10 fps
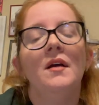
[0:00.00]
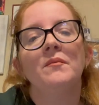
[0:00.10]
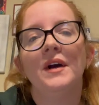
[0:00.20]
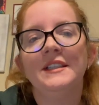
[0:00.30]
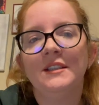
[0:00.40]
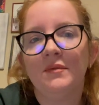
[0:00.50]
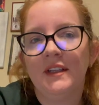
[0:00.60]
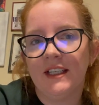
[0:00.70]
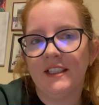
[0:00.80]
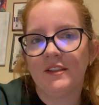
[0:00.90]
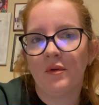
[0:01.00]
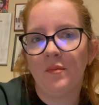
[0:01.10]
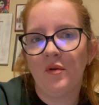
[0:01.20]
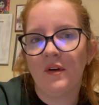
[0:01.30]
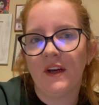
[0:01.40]
Press release
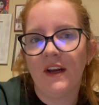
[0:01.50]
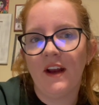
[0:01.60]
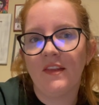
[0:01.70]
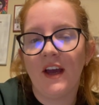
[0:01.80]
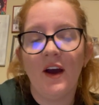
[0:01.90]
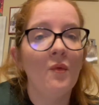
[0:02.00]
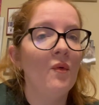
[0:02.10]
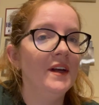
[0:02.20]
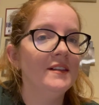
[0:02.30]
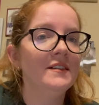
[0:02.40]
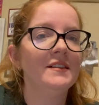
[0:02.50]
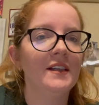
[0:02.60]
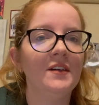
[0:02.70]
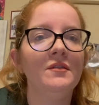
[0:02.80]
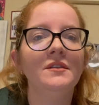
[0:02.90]
reported that one
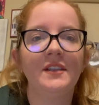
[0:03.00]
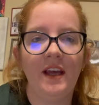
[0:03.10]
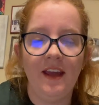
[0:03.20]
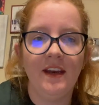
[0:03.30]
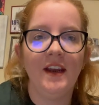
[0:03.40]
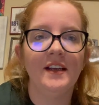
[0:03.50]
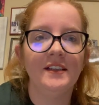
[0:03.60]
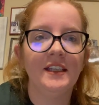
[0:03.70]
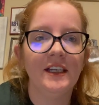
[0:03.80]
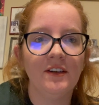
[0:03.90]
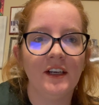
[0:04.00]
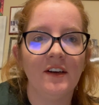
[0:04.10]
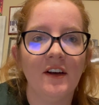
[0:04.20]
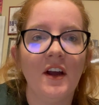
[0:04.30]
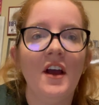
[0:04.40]
single tent
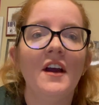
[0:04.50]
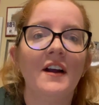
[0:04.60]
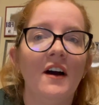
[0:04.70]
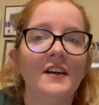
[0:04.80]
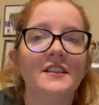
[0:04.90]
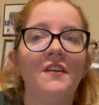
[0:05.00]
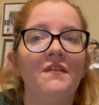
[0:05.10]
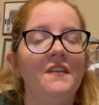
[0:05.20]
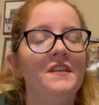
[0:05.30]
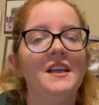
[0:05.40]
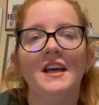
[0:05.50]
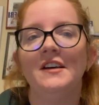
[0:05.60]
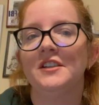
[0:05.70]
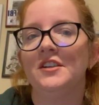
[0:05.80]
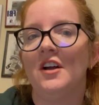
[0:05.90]
interior cost
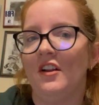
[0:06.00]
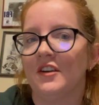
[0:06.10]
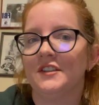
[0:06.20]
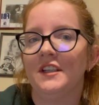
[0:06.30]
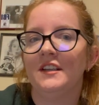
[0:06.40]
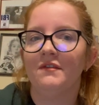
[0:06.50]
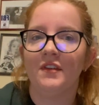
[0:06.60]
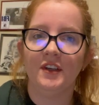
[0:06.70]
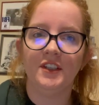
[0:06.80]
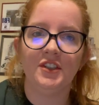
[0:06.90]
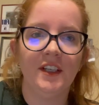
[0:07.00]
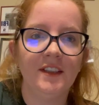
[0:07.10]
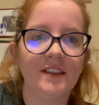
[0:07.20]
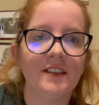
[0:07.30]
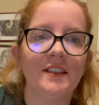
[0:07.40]
$50,000 in
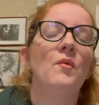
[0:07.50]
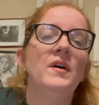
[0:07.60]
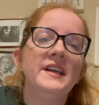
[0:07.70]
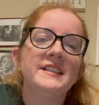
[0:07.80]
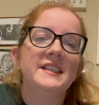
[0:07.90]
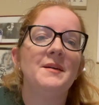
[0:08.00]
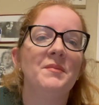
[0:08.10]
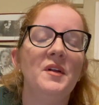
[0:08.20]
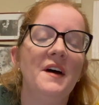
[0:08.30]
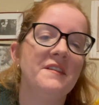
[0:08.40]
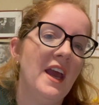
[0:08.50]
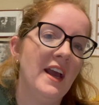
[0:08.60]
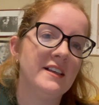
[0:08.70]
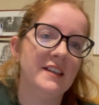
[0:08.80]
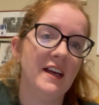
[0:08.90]
furnishings. One example of the
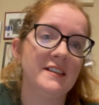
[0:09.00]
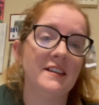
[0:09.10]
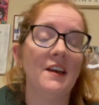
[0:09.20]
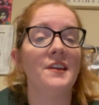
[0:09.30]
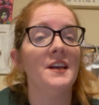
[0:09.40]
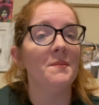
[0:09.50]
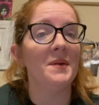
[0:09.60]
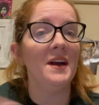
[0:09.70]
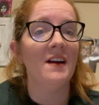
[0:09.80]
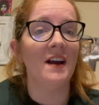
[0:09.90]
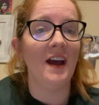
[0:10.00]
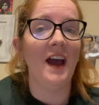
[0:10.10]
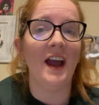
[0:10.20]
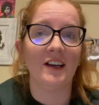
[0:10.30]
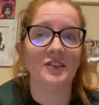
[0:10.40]
excess Theda Bara
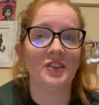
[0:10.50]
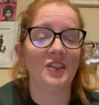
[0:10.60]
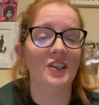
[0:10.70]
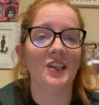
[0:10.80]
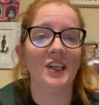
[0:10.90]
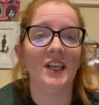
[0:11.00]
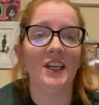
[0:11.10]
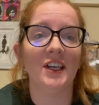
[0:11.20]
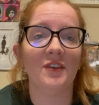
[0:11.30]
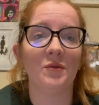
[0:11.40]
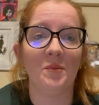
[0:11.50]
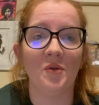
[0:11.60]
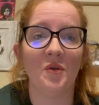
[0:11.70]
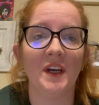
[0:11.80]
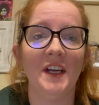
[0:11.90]
actually
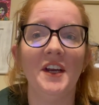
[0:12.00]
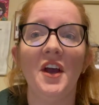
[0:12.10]
reported